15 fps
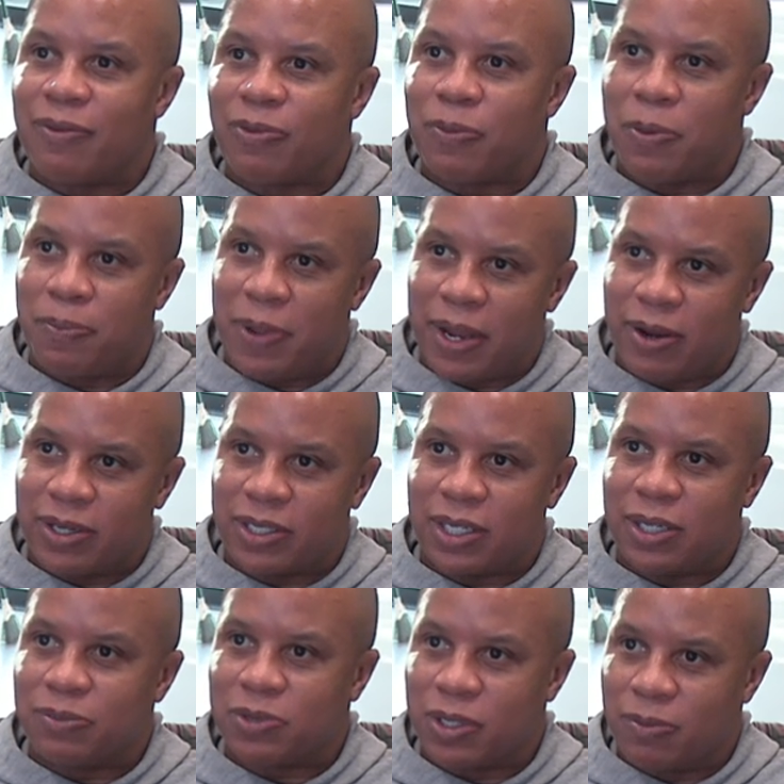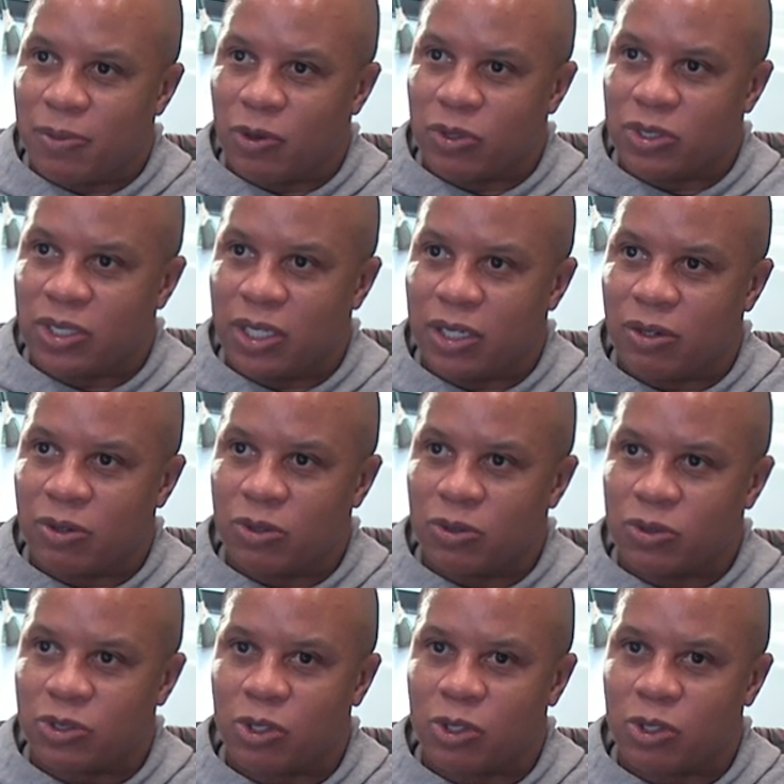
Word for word: from the parent team to the Motor City Cruise.